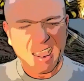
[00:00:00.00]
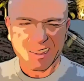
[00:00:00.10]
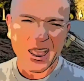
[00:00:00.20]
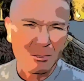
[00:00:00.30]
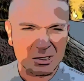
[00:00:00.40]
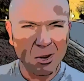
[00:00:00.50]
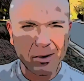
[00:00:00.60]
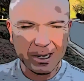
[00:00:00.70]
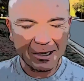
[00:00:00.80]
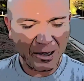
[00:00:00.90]
that was
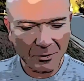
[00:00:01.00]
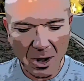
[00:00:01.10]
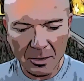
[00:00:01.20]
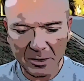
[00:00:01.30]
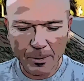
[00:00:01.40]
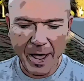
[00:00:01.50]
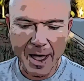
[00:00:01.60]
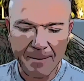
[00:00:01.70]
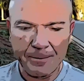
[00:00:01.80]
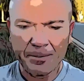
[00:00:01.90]
already like right off the
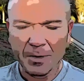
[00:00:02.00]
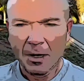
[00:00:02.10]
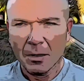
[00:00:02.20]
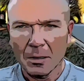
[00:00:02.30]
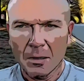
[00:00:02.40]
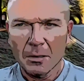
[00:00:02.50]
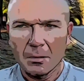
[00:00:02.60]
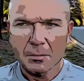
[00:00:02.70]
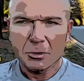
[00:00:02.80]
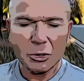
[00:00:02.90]
bat.
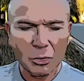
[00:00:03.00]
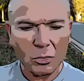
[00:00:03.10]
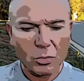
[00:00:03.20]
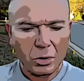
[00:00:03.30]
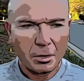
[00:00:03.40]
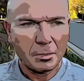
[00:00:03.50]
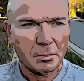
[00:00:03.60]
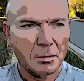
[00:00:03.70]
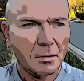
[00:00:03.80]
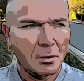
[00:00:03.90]
Two,
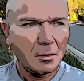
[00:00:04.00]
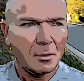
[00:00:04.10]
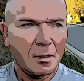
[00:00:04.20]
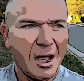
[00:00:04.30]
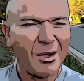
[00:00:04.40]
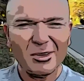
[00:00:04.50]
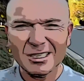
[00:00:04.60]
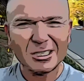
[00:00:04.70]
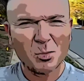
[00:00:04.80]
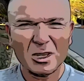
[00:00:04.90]
I really
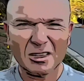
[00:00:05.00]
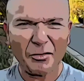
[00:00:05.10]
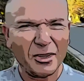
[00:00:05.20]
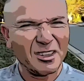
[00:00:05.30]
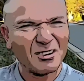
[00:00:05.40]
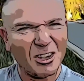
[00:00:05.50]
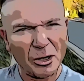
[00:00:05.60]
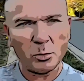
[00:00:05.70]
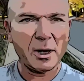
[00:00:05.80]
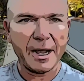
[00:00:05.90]
just wasn't feeling
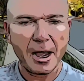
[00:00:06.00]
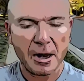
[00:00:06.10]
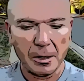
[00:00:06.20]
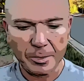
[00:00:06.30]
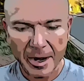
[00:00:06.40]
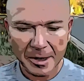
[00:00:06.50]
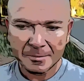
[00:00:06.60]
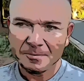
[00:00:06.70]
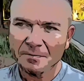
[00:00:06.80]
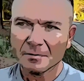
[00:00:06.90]
good when I got up, right?
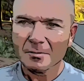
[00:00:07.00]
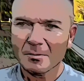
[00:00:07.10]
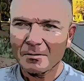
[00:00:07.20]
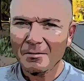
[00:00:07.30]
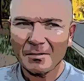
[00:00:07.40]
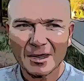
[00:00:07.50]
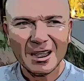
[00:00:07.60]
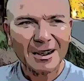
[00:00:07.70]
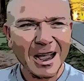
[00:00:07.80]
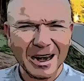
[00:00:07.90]

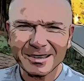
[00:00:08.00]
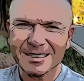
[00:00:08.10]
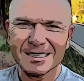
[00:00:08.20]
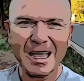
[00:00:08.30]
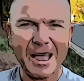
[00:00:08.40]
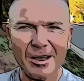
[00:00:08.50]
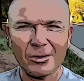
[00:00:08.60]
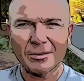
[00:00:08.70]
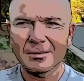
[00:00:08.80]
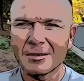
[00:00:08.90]
Got on the
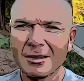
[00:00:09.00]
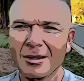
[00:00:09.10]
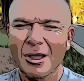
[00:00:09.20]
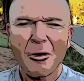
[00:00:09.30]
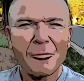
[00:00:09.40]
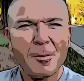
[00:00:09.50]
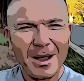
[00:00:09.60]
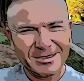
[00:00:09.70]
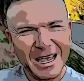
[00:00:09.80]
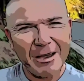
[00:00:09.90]
scale, a few
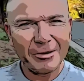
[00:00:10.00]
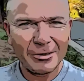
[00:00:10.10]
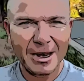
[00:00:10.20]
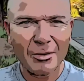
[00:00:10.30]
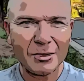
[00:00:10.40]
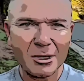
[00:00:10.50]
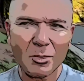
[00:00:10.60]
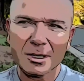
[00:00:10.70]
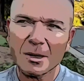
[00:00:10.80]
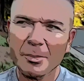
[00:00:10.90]
pounds heavier than I really
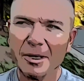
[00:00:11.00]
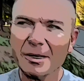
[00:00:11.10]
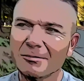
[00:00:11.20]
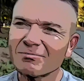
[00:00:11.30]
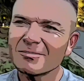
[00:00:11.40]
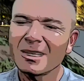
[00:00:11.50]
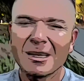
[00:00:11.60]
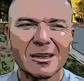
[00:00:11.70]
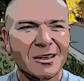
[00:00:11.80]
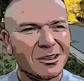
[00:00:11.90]
wanted to be.
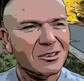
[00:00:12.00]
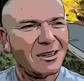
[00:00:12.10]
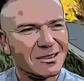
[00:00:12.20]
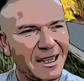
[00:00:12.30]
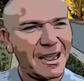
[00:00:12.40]
So I was like,